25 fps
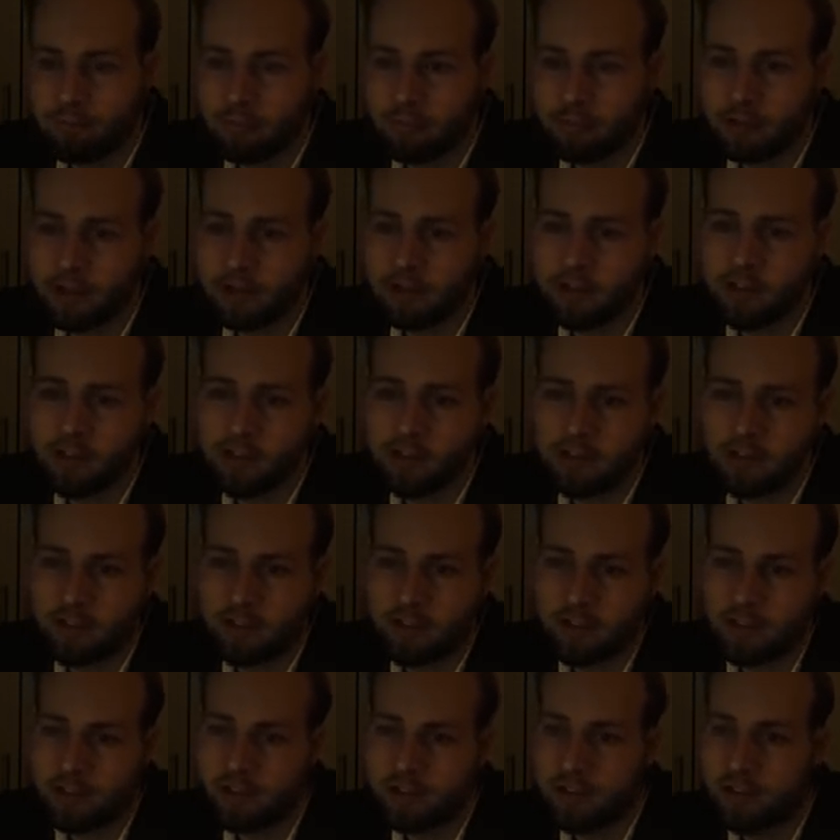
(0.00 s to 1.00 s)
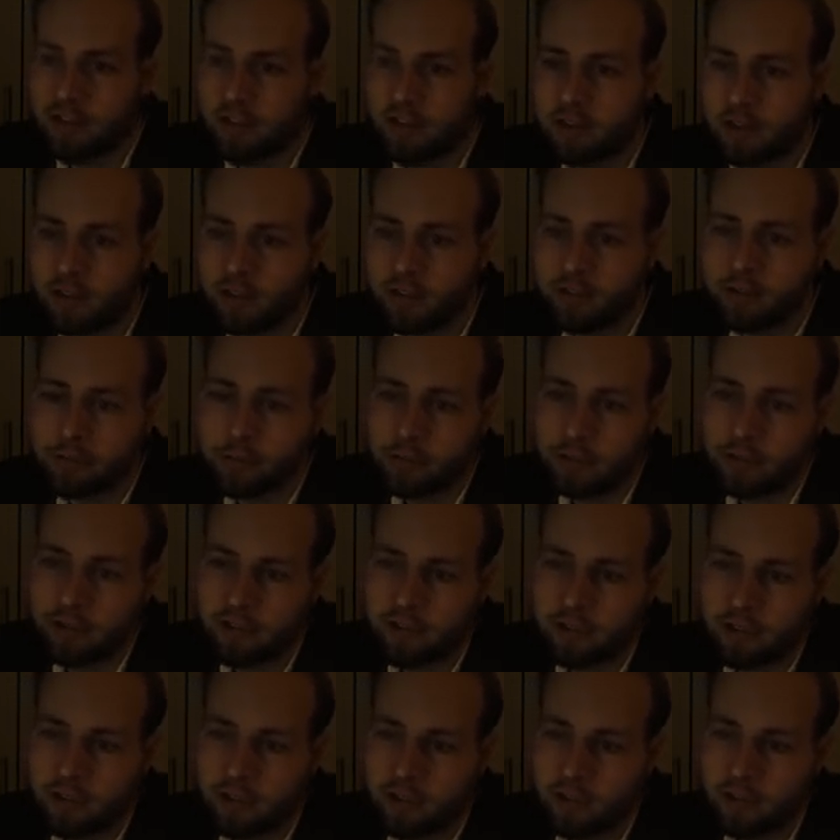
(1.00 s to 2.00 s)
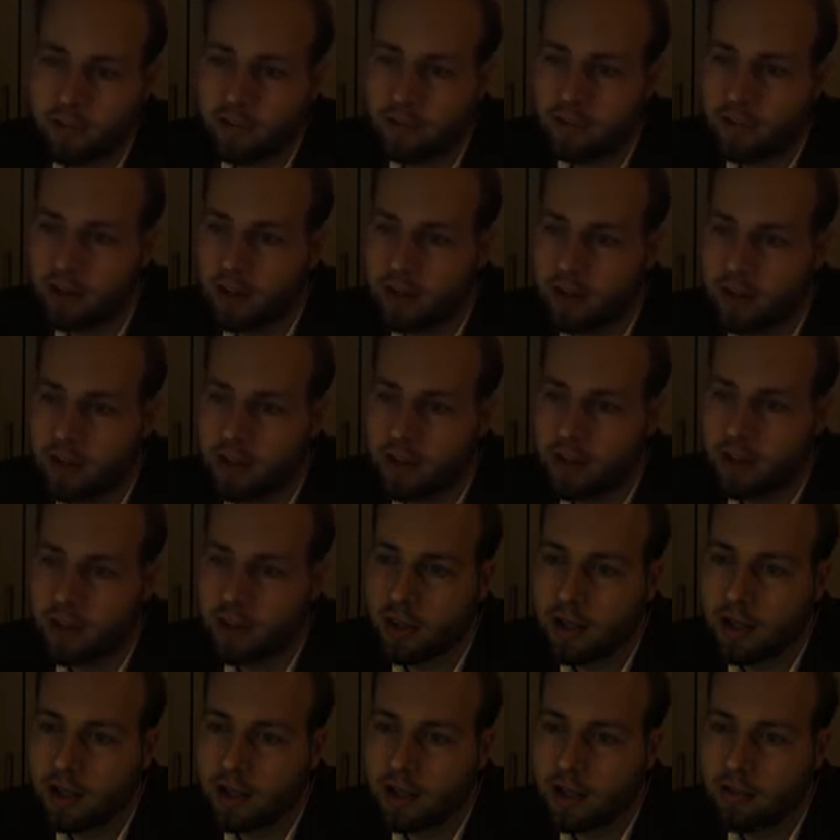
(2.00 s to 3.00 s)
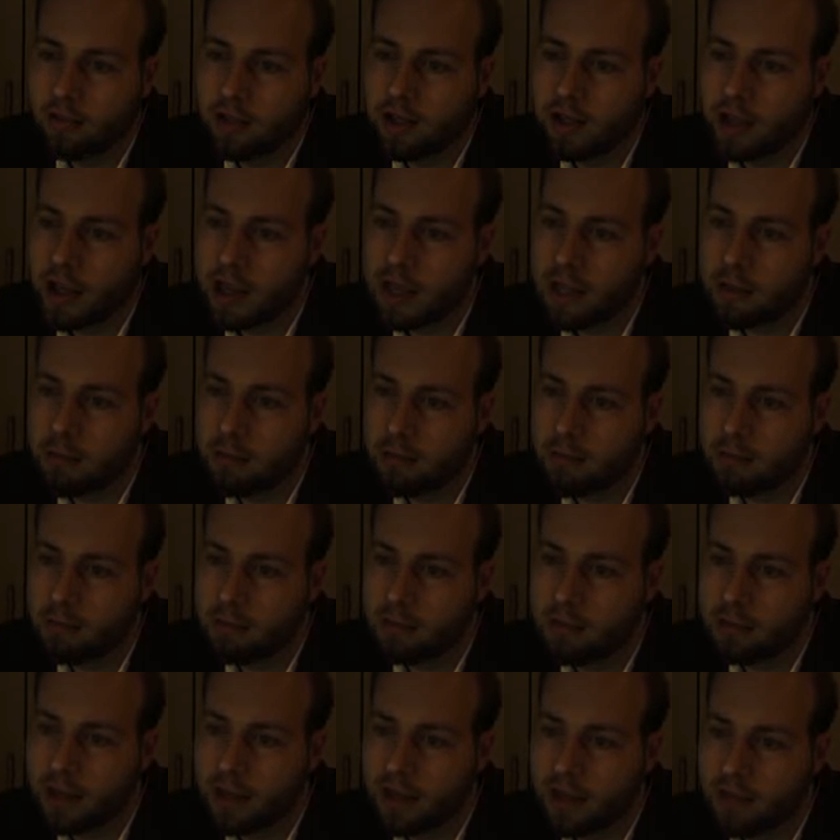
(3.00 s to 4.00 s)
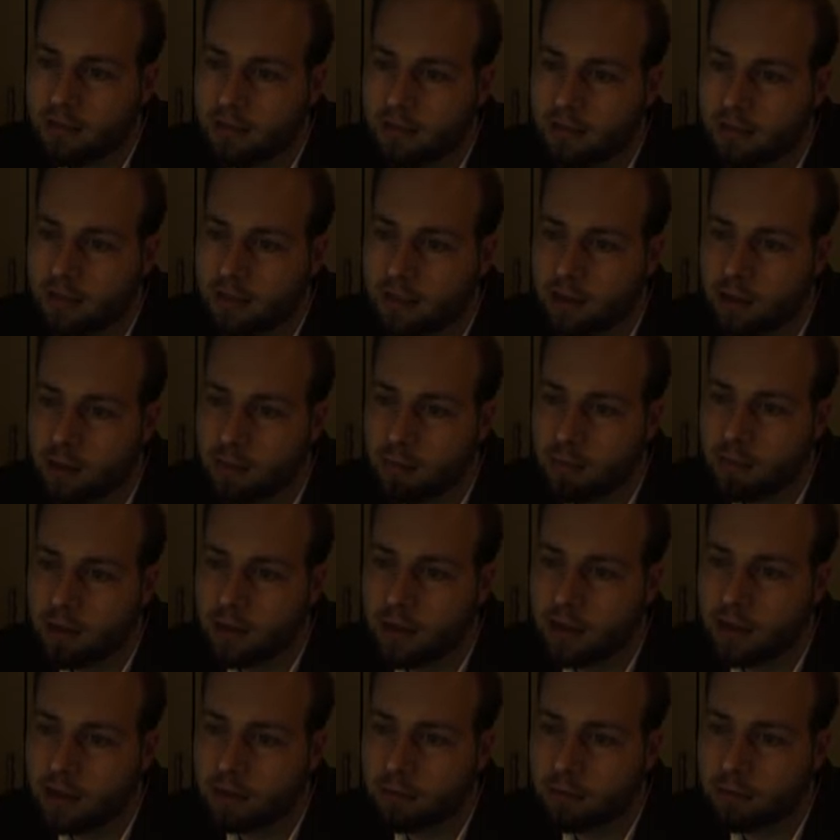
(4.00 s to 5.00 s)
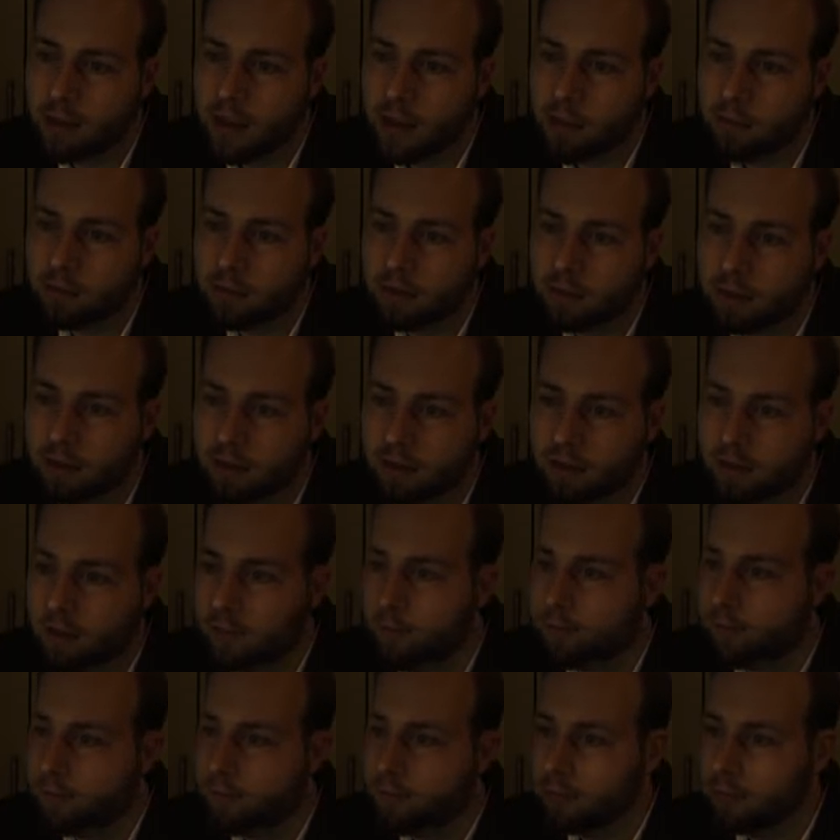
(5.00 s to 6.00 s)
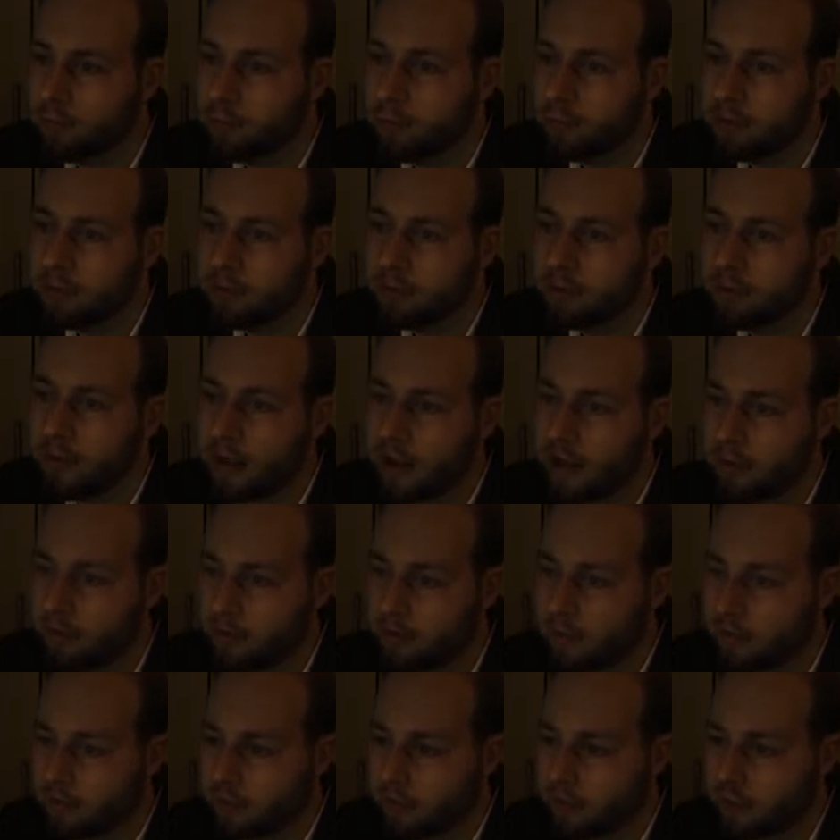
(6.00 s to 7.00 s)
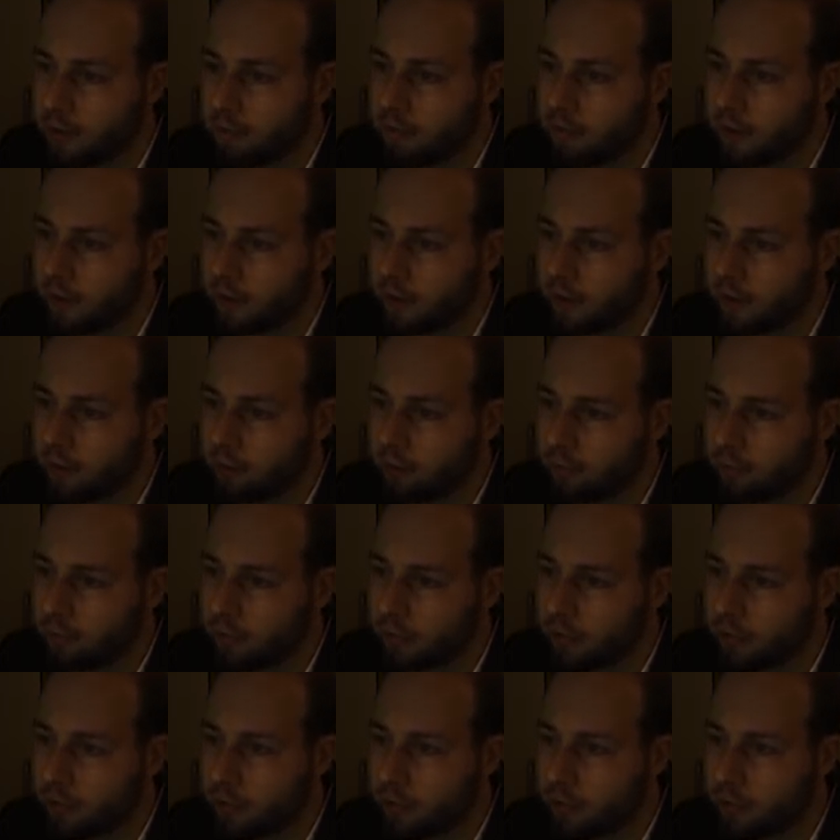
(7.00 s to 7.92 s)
This is asserted, for instance, in the able but hastily compiled pamphlet, written evidently by someone